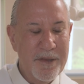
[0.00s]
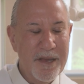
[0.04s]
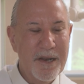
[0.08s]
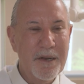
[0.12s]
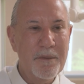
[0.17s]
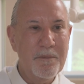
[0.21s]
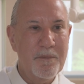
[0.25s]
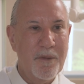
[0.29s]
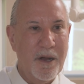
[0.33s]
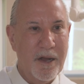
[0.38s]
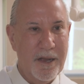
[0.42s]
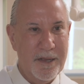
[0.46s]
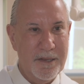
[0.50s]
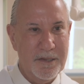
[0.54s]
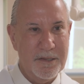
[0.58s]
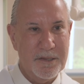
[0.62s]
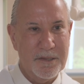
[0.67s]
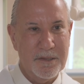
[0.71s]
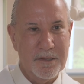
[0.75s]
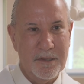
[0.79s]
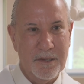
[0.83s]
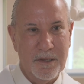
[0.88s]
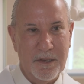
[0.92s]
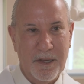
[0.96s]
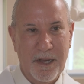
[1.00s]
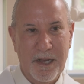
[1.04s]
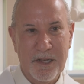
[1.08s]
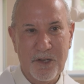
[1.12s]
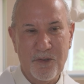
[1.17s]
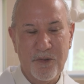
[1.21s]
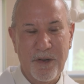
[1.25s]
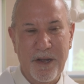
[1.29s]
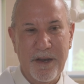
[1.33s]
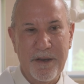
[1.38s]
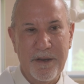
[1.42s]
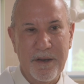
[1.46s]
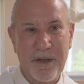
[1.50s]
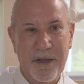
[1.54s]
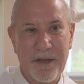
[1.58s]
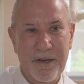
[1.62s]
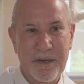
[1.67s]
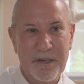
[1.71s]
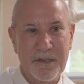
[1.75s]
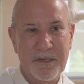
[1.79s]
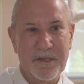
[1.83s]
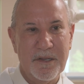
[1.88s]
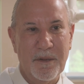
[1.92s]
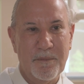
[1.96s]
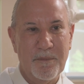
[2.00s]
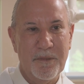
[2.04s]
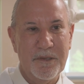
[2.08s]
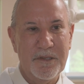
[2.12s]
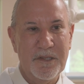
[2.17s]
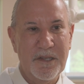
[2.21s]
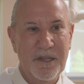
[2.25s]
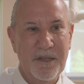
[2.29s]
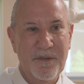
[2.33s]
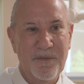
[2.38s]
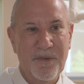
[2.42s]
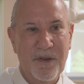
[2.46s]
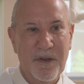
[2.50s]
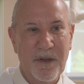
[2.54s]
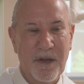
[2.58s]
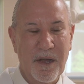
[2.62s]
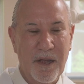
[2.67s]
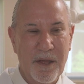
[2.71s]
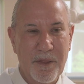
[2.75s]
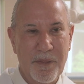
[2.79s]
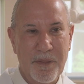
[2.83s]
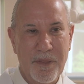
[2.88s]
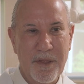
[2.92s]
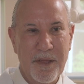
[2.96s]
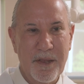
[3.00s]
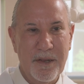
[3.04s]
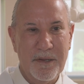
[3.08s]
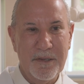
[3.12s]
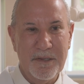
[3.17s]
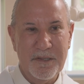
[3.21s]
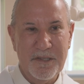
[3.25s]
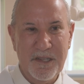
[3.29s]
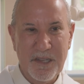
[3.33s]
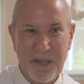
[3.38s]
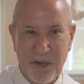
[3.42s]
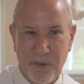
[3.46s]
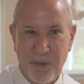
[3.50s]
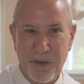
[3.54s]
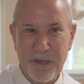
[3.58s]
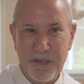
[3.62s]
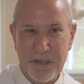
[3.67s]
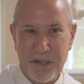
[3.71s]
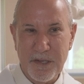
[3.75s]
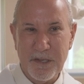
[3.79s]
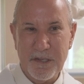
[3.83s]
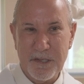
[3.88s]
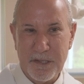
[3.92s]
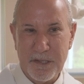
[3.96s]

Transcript: minimize hidradenitis suppurativa, I think decreasing